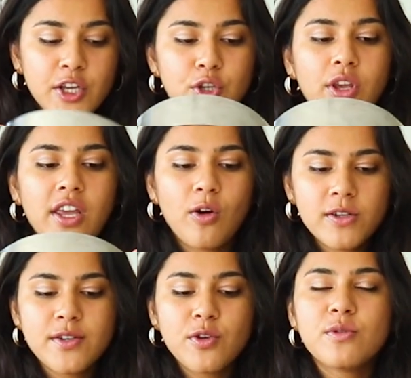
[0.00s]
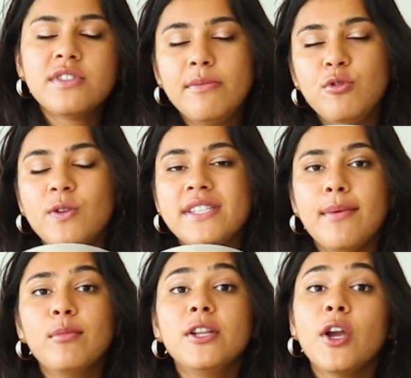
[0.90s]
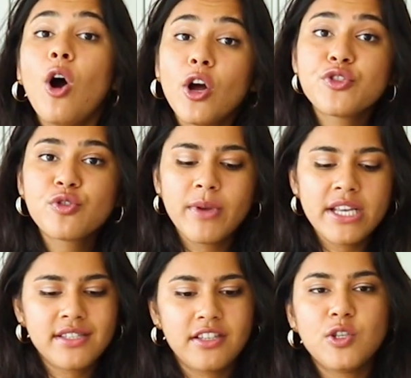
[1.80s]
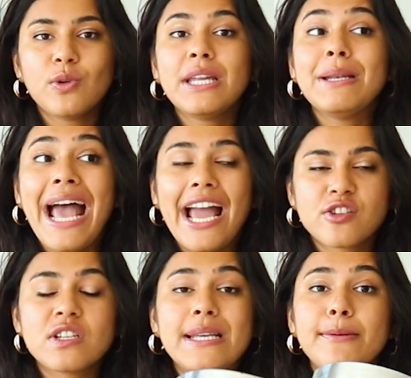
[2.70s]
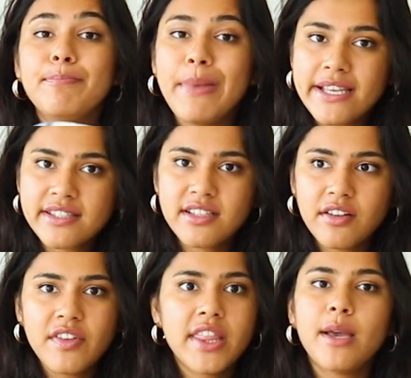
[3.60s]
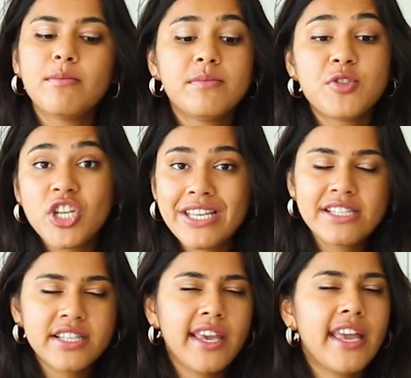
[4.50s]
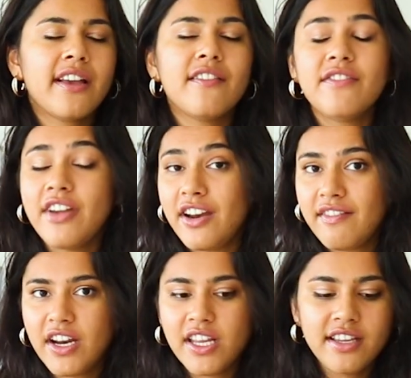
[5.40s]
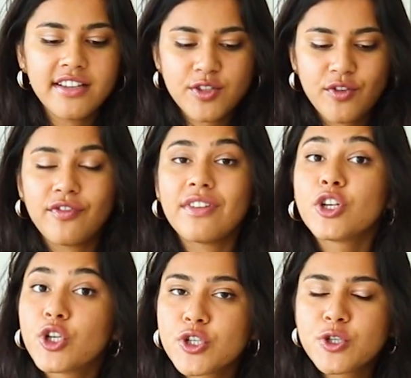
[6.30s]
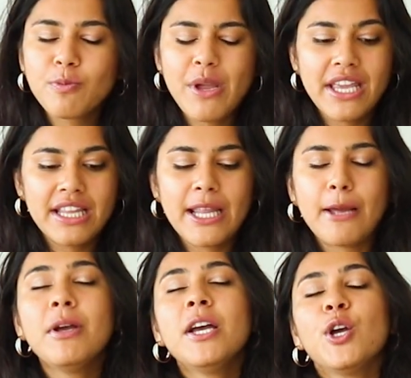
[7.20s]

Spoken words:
You can also use them to assemble your entremets. You can actually bake stuff in them. Cheesecake, very sort of good to bake in them.